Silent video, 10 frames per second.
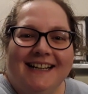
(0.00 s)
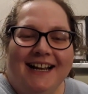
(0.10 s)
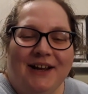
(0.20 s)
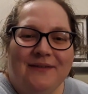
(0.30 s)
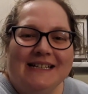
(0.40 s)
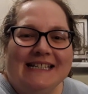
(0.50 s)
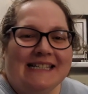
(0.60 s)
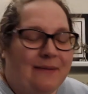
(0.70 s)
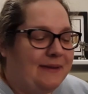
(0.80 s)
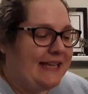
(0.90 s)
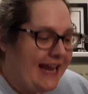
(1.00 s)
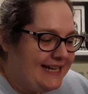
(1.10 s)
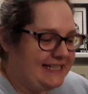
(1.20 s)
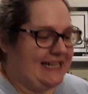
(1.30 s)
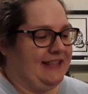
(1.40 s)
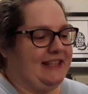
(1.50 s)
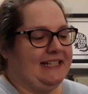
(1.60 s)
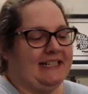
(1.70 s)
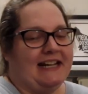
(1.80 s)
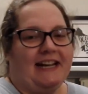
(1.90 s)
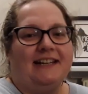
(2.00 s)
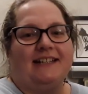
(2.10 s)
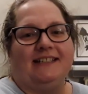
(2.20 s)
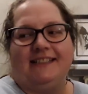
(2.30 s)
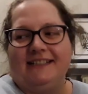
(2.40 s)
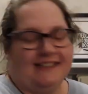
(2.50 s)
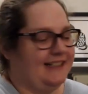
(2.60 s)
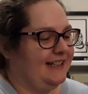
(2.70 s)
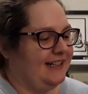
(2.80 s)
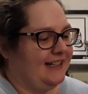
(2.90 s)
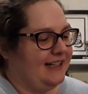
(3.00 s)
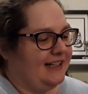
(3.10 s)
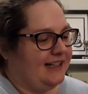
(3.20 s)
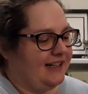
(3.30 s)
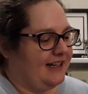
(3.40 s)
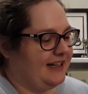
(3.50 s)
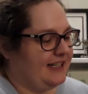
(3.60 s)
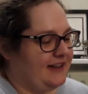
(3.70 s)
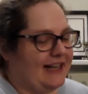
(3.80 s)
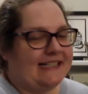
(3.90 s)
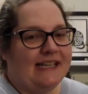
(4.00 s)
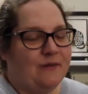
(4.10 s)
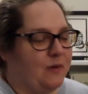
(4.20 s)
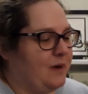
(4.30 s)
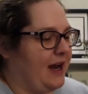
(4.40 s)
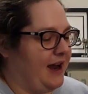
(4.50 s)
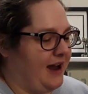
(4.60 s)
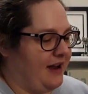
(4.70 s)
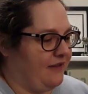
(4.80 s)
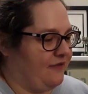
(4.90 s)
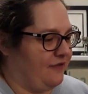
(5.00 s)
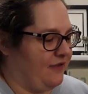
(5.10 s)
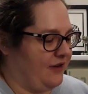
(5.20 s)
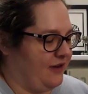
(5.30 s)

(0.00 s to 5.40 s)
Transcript: Hello, it's December the 18th today. So let's see what we have